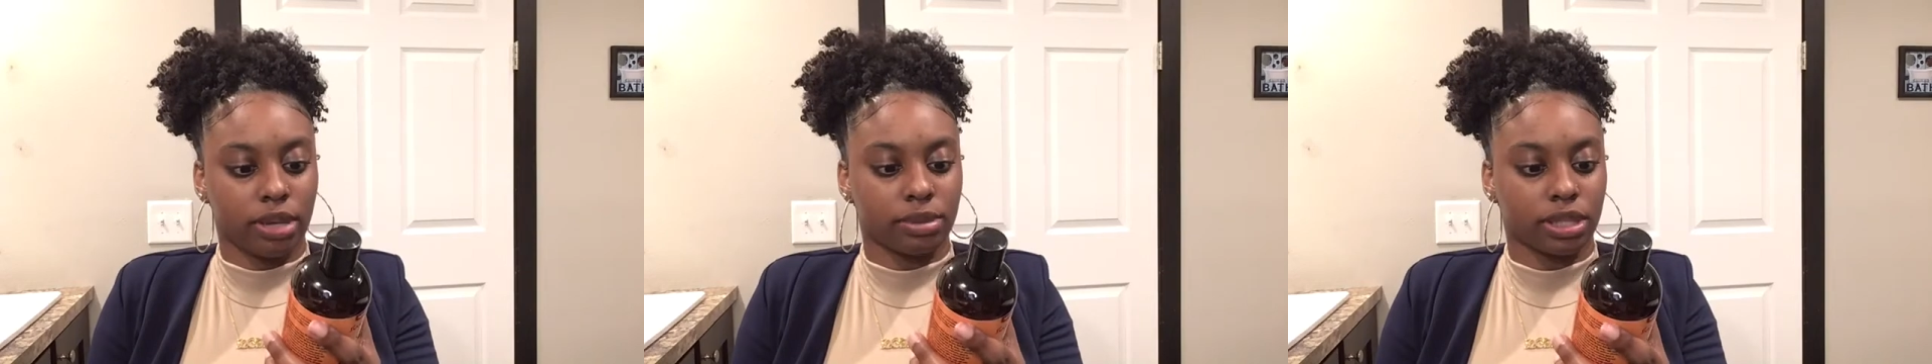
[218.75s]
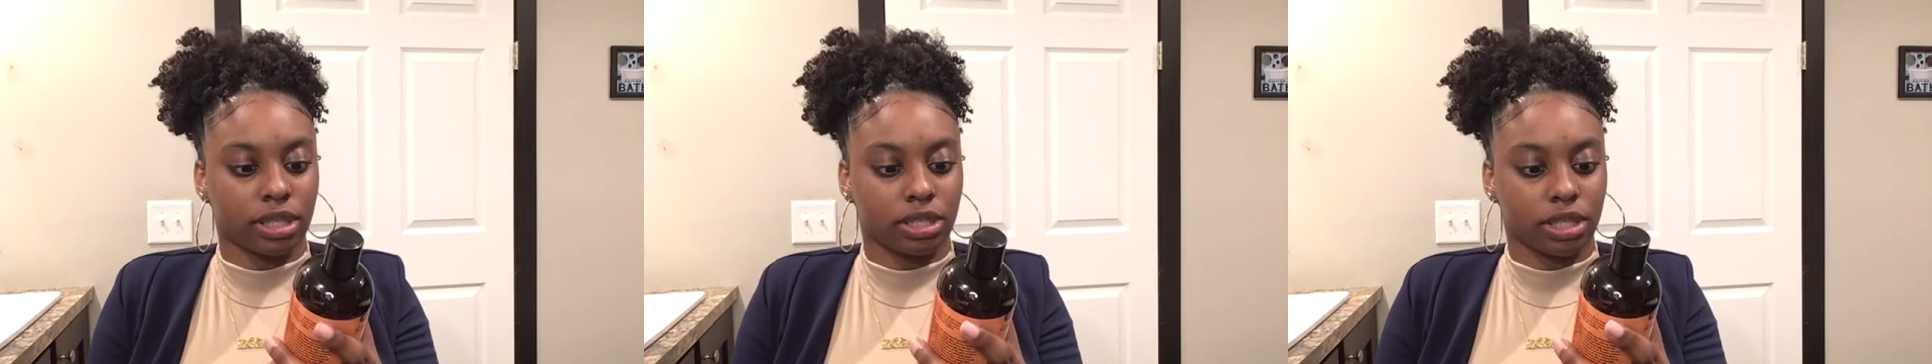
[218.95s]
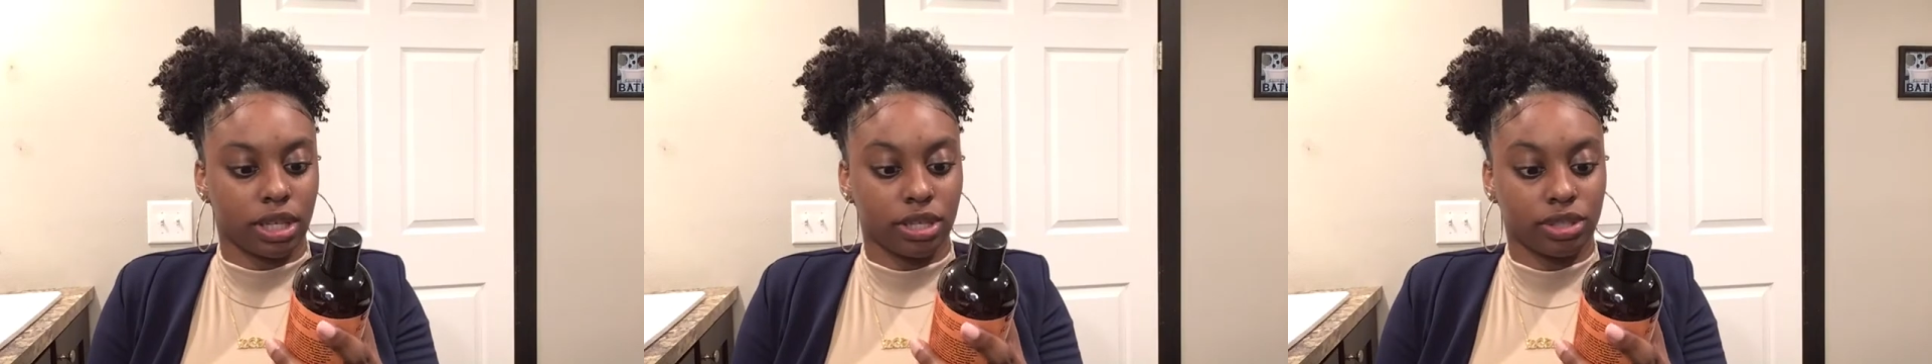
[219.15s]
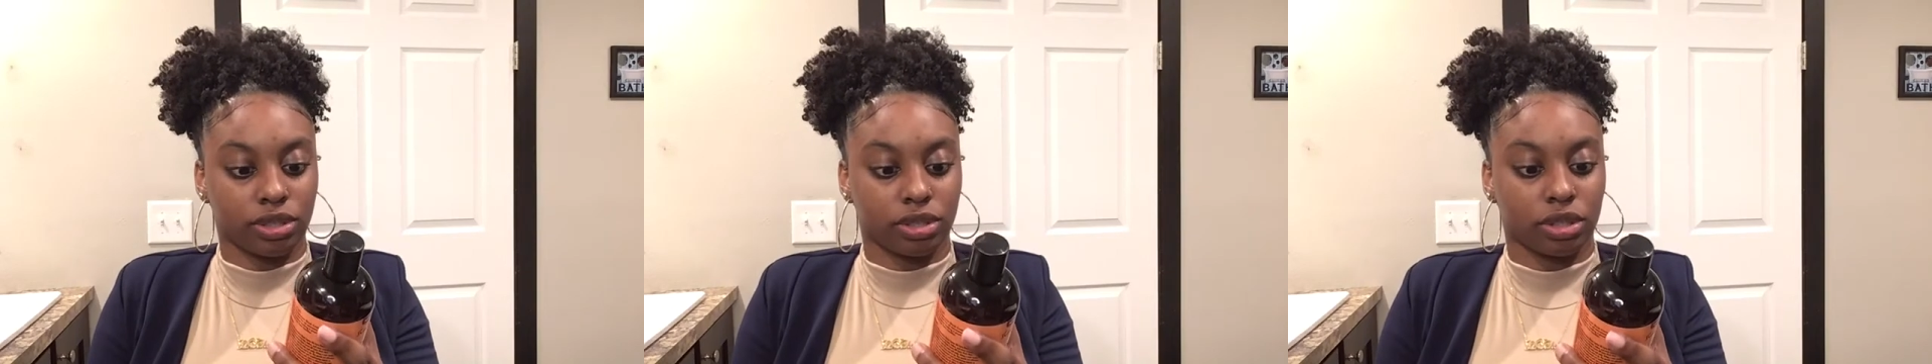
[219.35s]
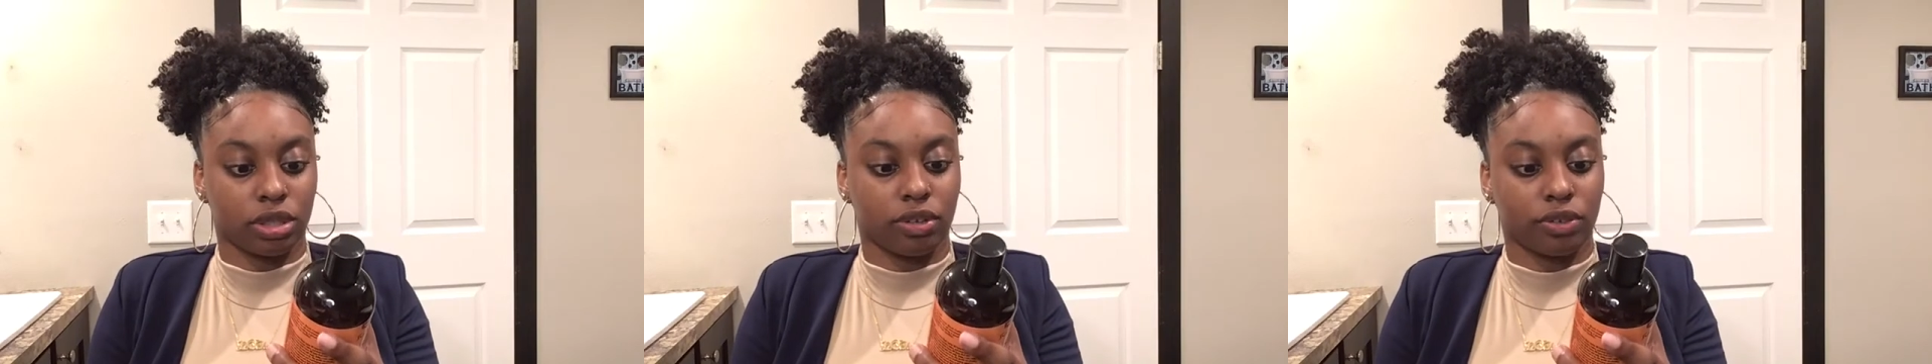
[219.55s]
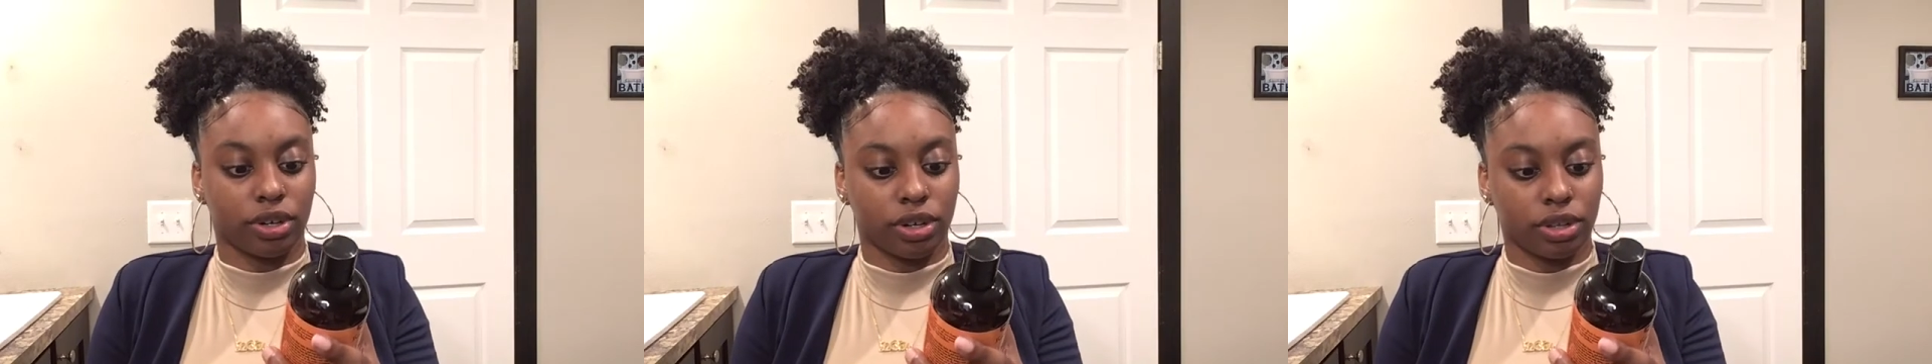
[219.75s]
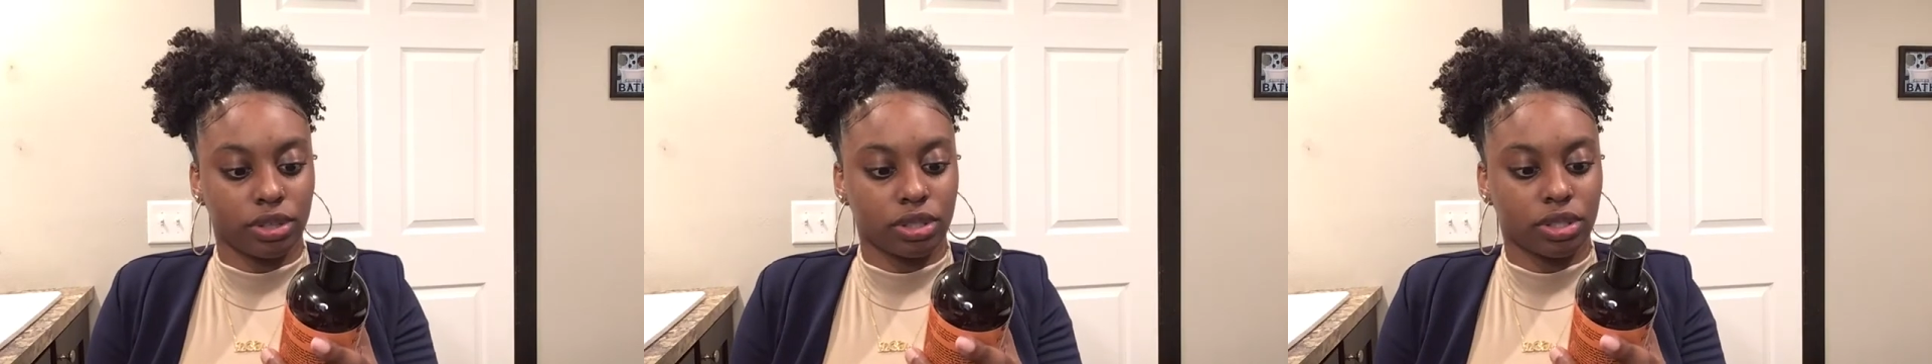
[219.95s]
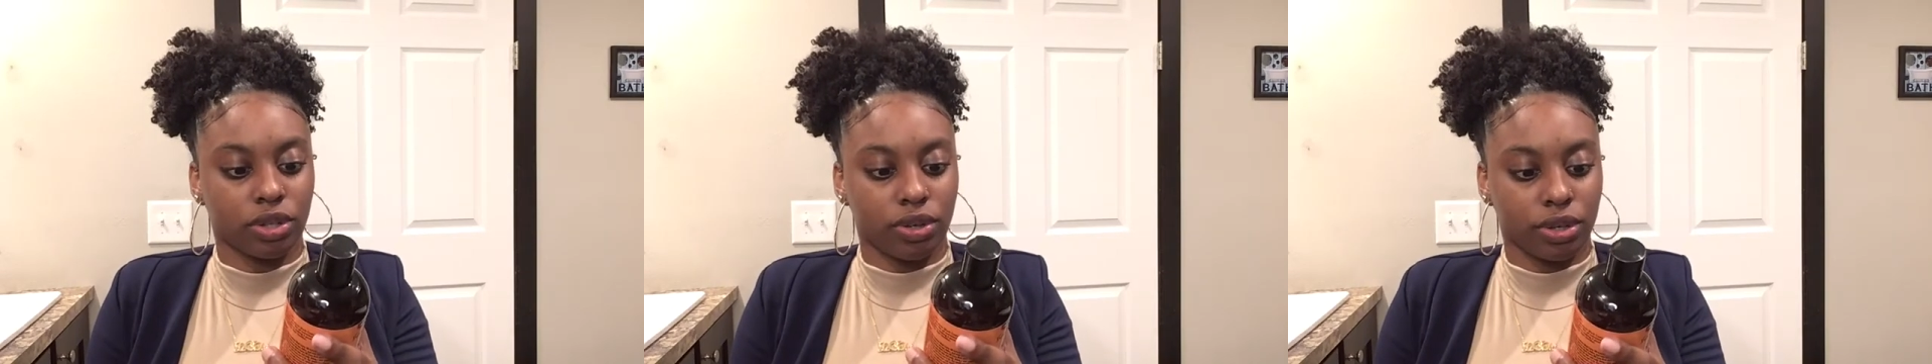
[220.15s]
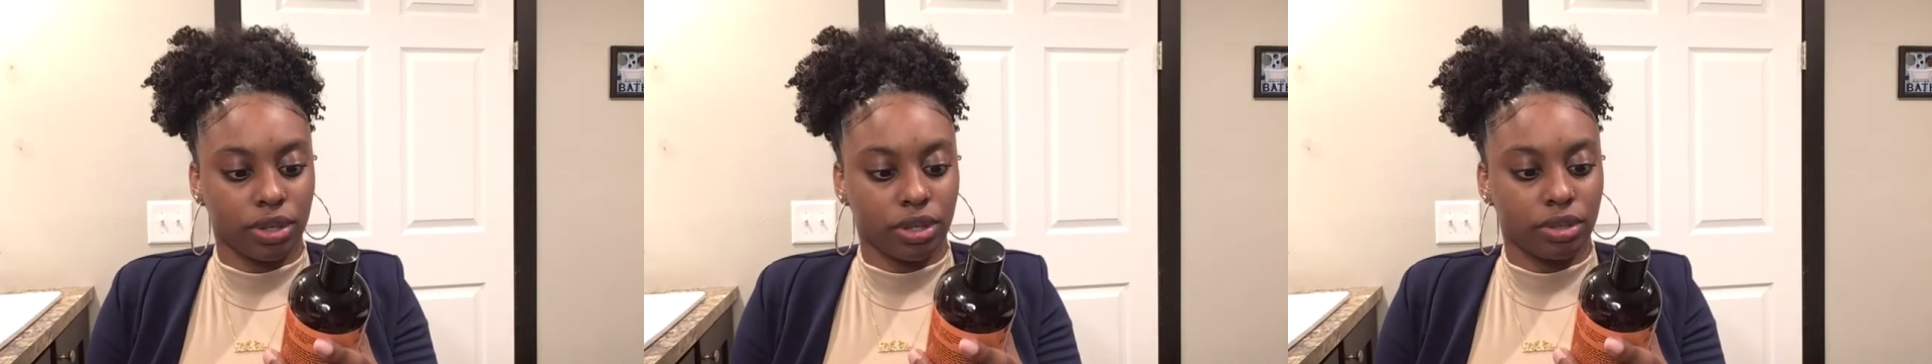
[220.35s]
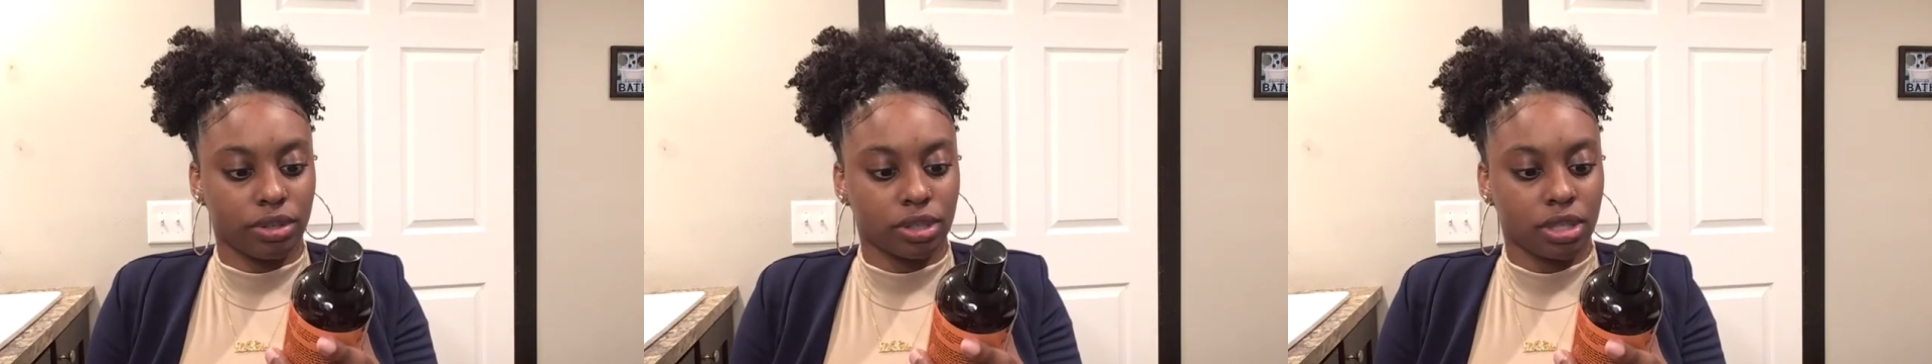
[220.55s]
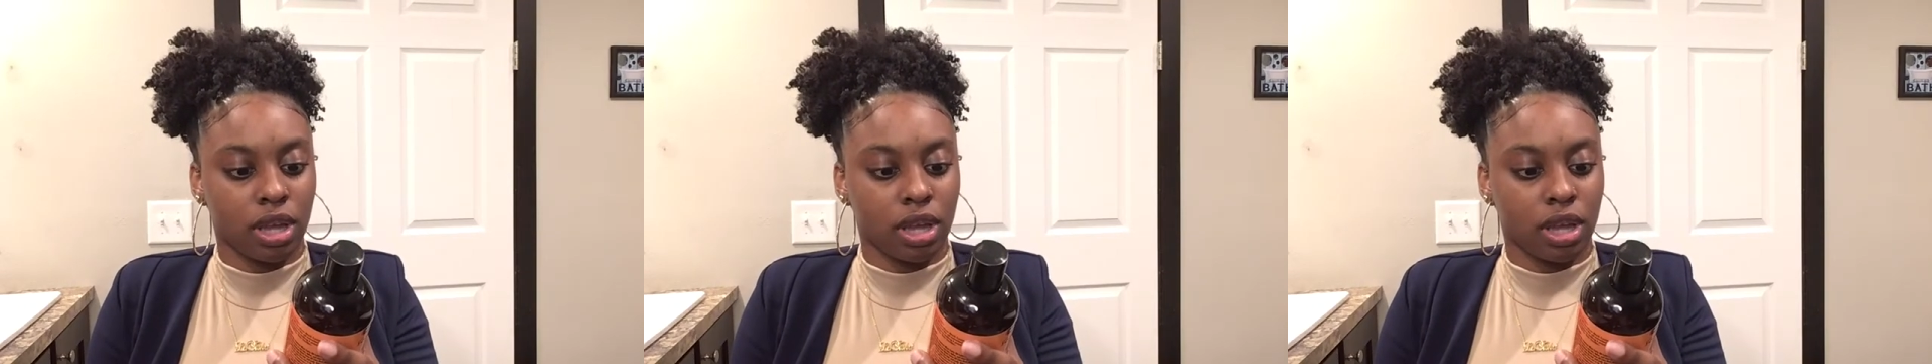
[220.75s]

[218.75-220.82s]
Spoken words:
and textures of curls, coils,